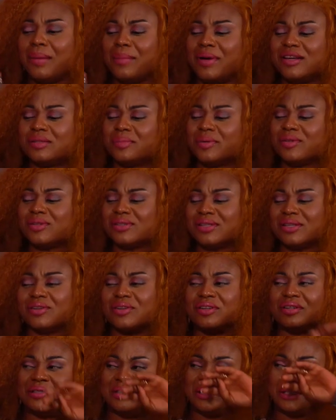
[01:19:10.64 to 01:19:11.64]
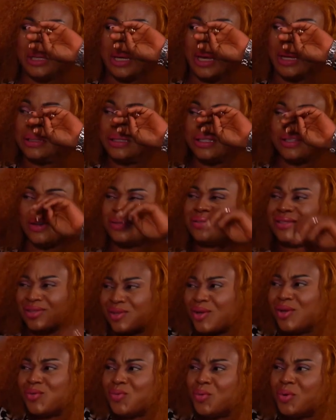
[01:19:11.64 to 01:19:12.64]
I supposed to sit on the chair and discuss,
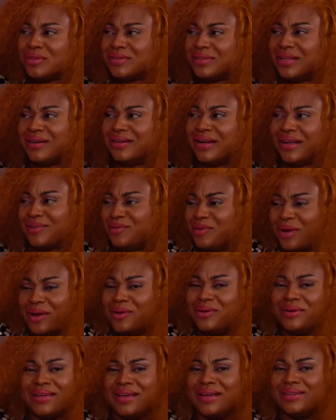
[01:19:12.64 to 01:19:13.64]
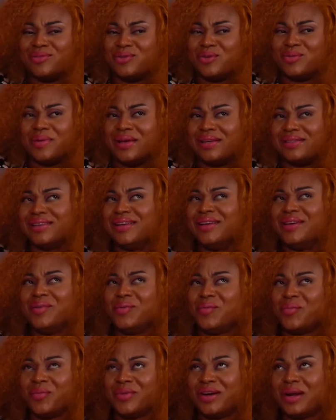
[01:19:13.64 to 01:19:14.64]
discuss what now? Like don't I don't get so surprised.
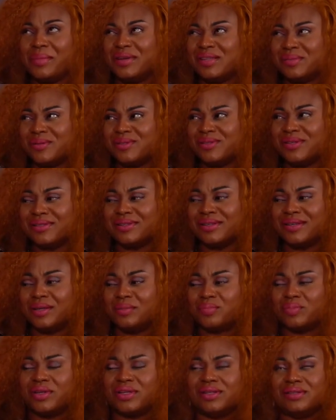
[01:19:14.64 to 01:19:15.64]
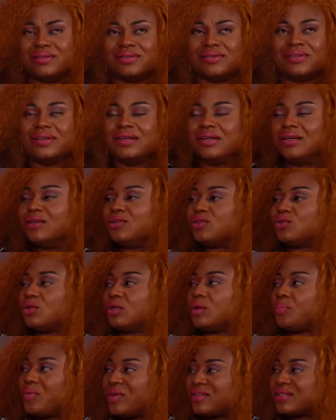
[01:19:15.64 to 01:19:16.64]
What am I supposed to say to him, please? So they
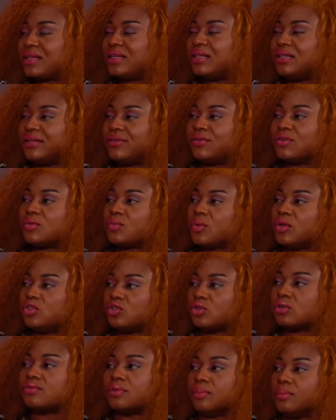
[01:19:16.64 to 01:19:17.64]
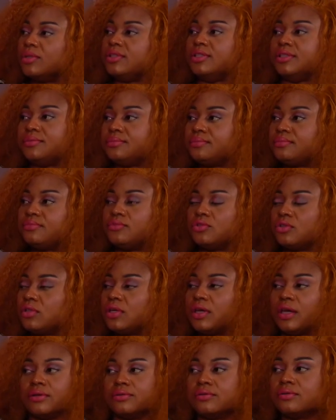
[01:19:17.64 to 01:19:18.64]
practically need those friends just for money, nothing
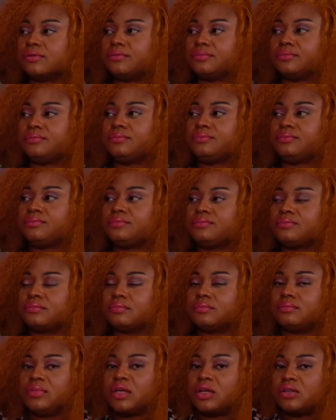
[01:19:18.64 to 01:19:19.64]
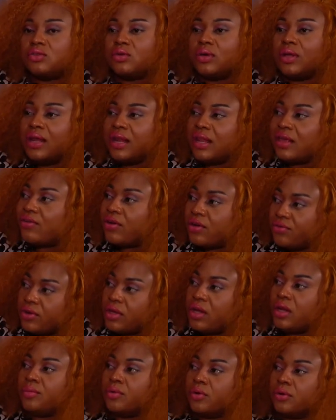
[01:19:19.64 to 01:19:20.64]
else, mm-hmm. because you are never
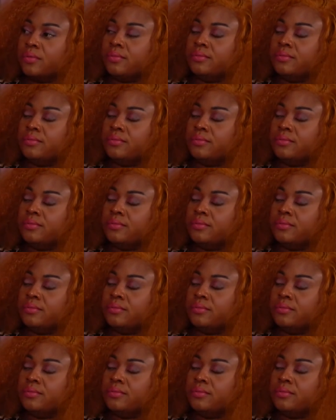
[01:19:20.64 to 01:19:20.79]
available.